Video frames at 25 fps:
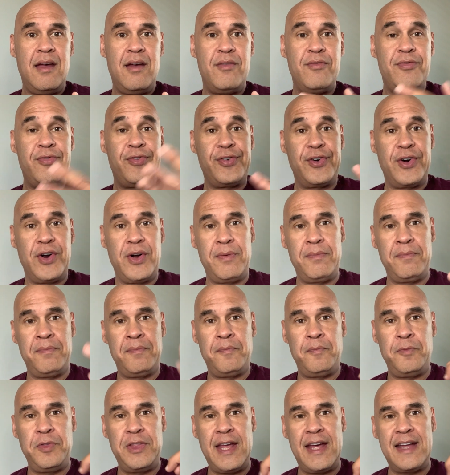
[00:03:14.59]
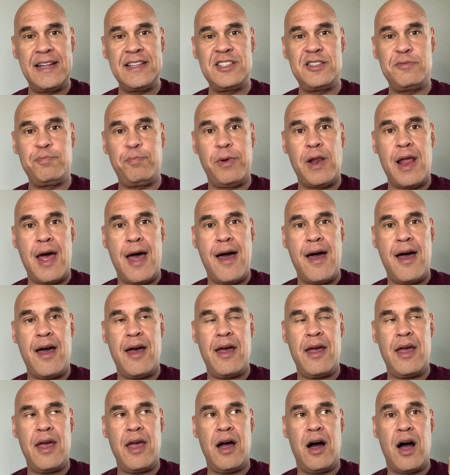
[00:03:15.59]
from
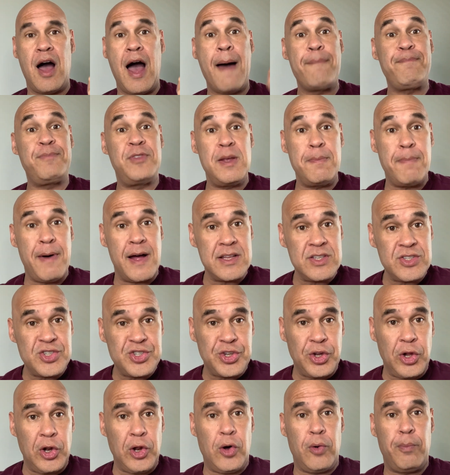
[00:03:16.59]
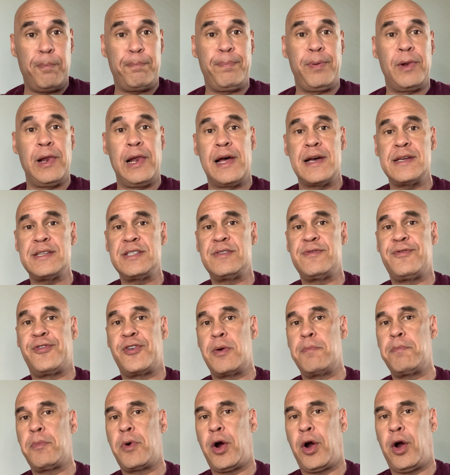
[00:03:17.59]
Dentsply, OptiBond Solo Plus
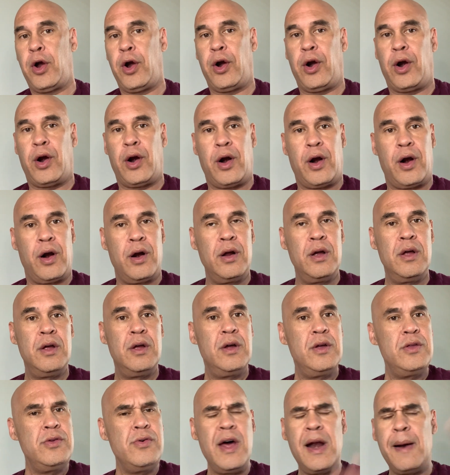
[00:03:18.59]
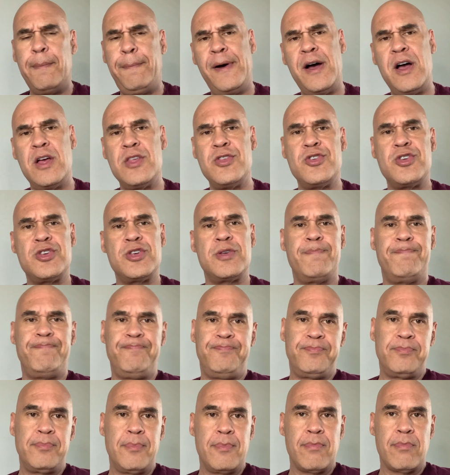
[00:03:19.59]
from Kerr. You had a bunch,
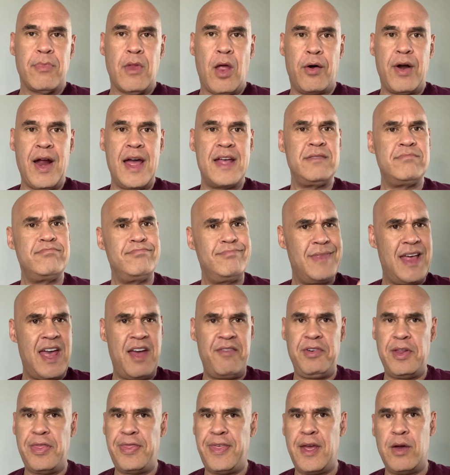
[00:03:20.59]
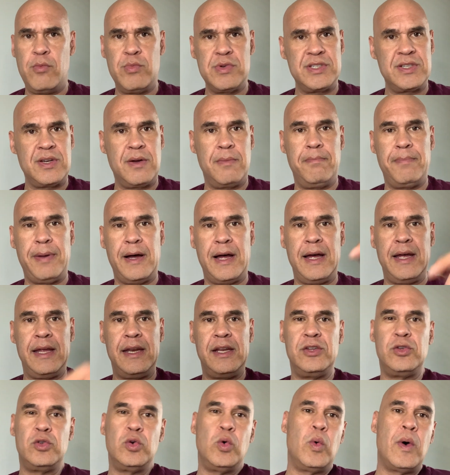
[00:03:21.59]
all right? Everything was combined
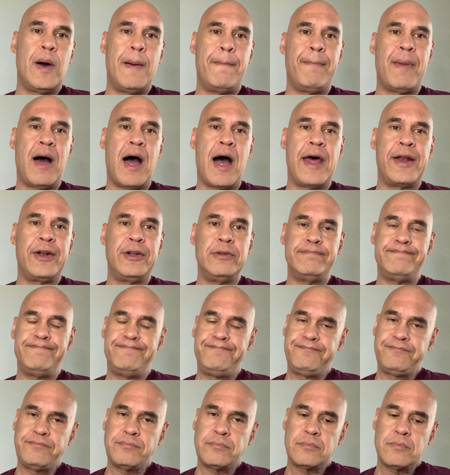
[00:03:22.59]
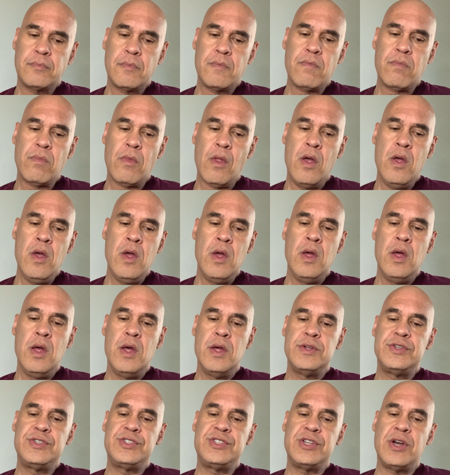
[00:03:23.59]
into one bottle.
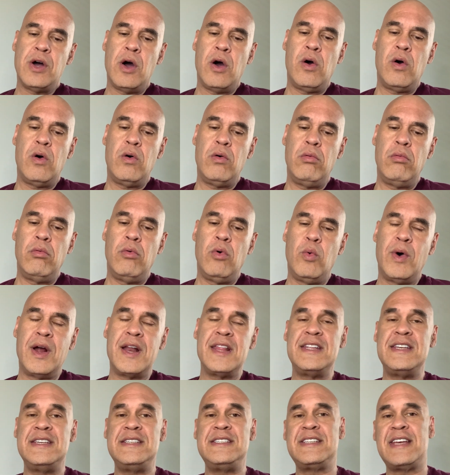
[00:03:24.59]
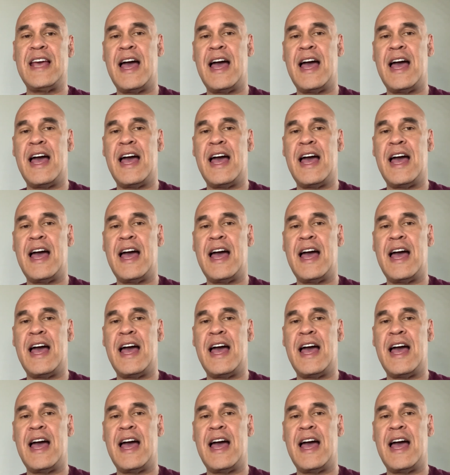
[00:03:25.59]
So what did these